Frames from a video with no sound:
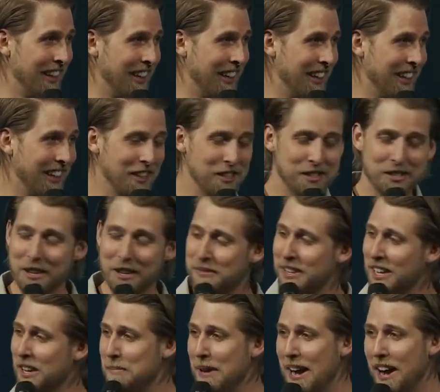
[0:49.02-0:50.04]
There's something
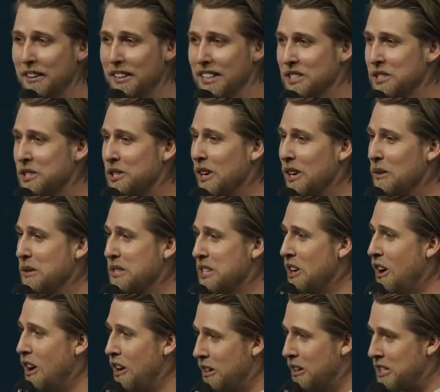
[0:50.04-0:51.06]
about it. And so it was an
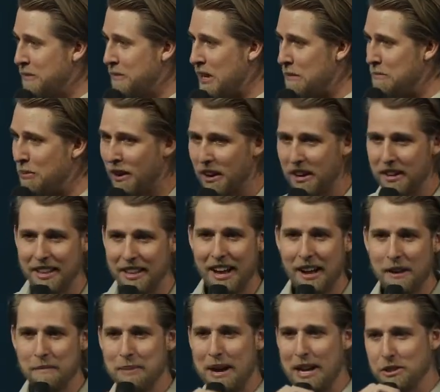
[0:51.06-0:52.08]
honor to be a part of
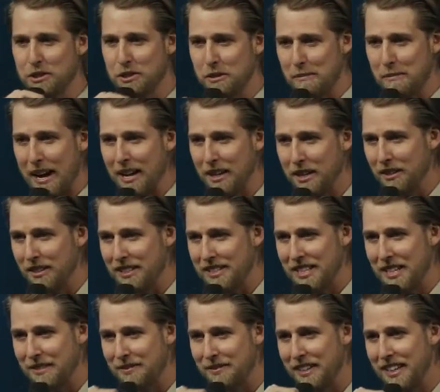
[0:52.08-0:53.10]
that. Pastor Michael and
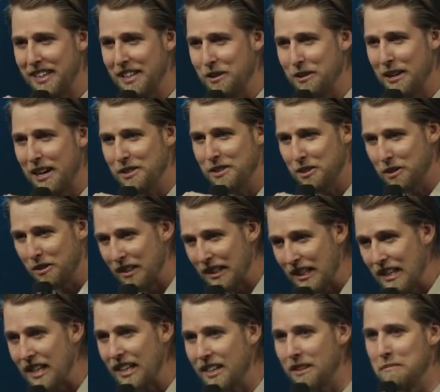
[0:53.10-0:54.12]
Tiffany, you guys are
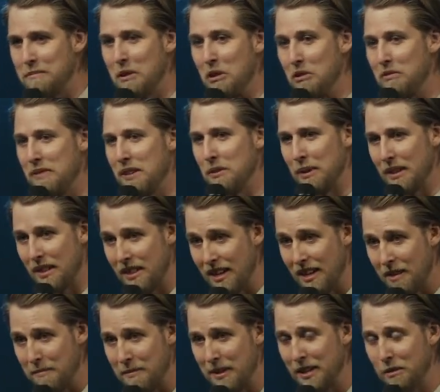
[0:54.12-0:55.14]
leading a movement with
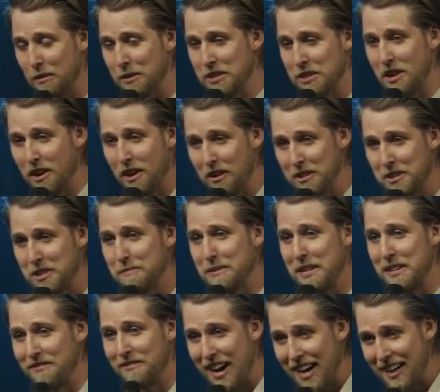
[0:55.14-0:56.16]
them. And it was an honor to be
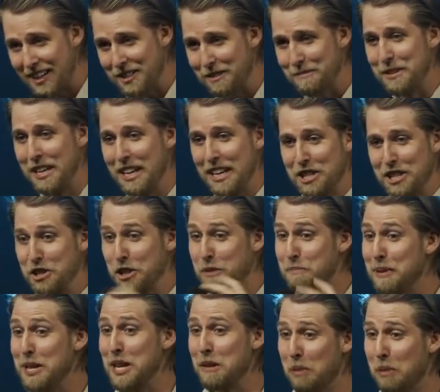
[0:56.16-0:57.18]
invited to just
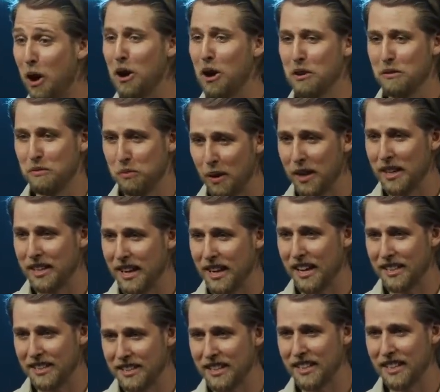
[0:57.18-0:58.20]
be a part of what
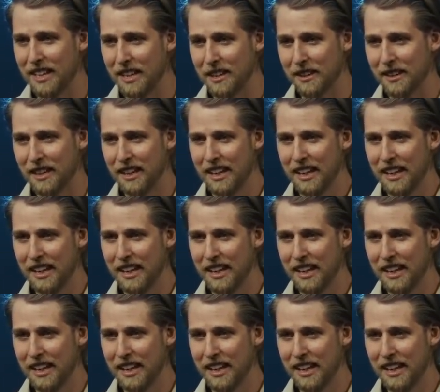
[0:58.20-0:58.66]
God did here.